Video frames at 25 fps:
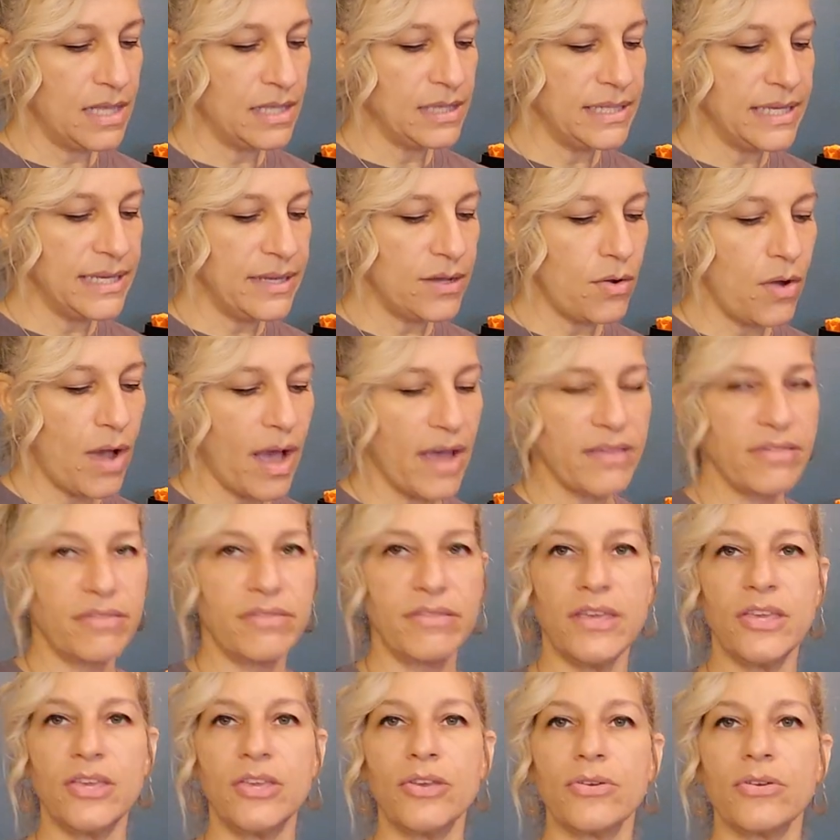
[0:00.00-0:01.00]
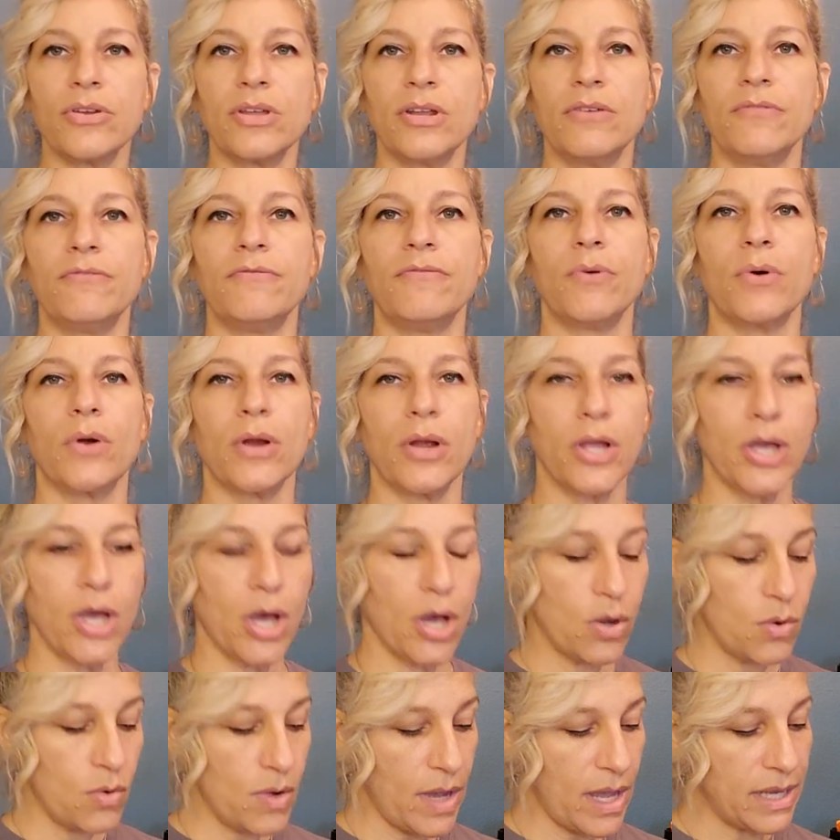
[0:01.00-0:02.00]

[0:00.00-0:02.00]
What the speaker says: Leo, I think you're going to forego